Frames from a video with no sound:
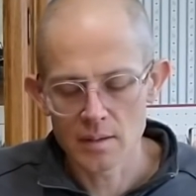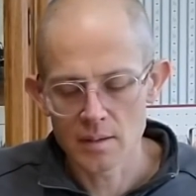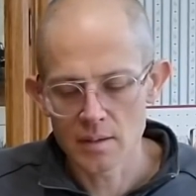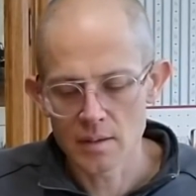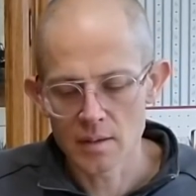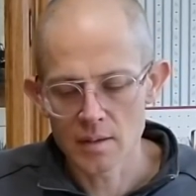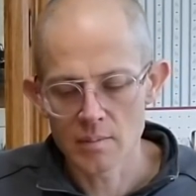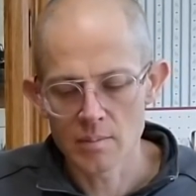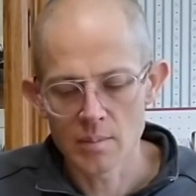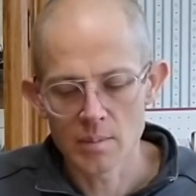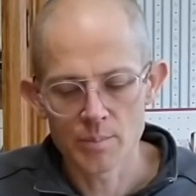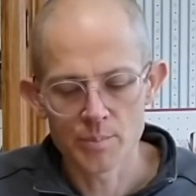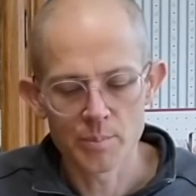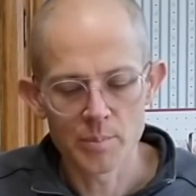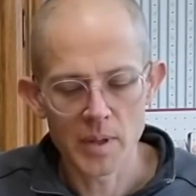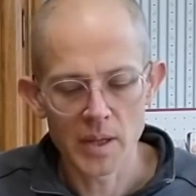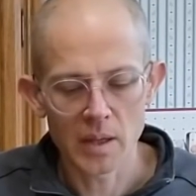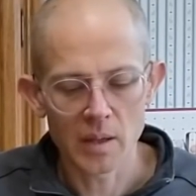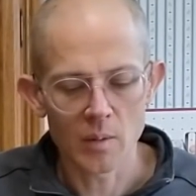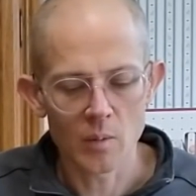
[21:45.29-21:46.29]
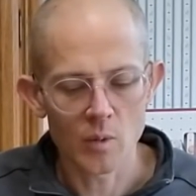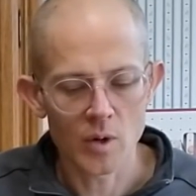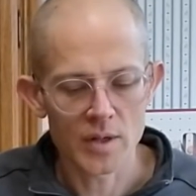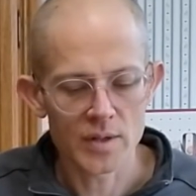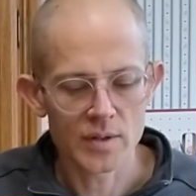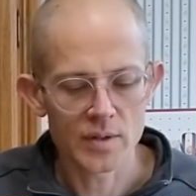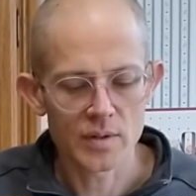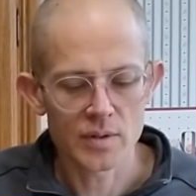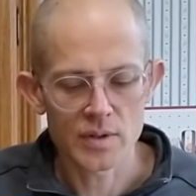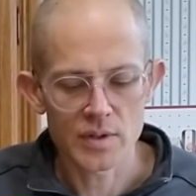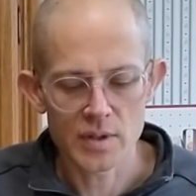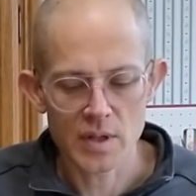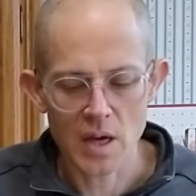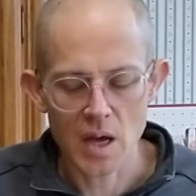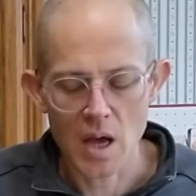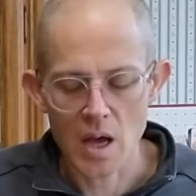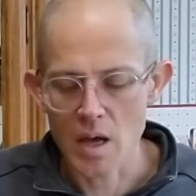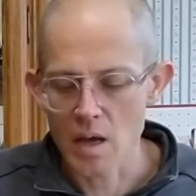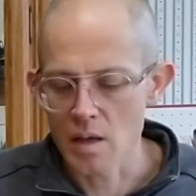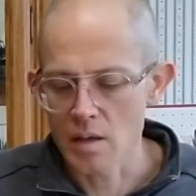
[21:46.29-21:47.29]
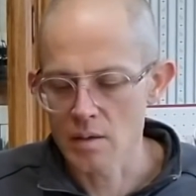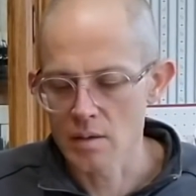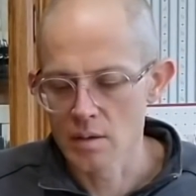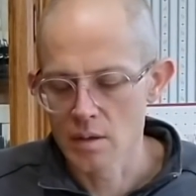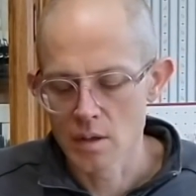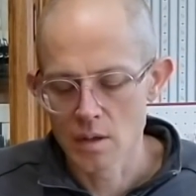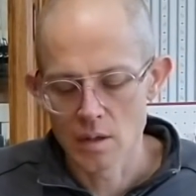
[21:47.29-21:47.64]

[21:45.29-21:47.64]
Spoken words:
you could make it Western style.